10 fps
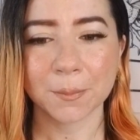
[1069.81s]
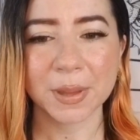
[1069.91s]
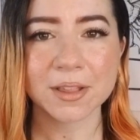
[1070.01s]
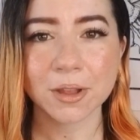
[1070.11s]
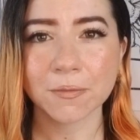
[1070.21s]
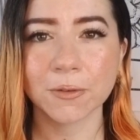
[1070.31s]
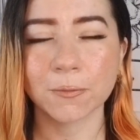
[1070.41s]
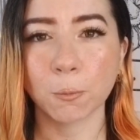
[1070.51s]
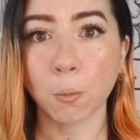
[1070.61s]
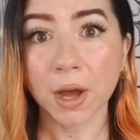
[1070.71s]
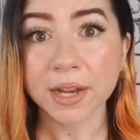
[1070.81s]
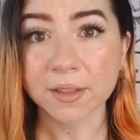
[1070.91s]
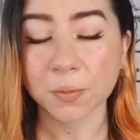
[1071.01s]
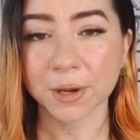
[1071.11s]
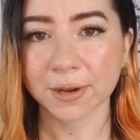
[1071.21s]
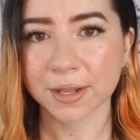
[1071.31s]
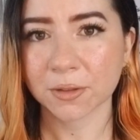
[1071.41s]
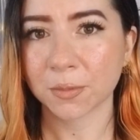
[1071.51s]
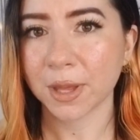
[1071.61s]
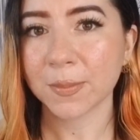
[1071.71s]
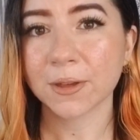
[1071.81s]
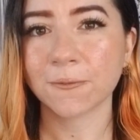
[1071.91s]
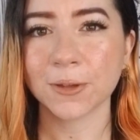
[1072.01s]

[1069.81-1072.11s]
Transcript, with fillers: based off of one experience or maybe a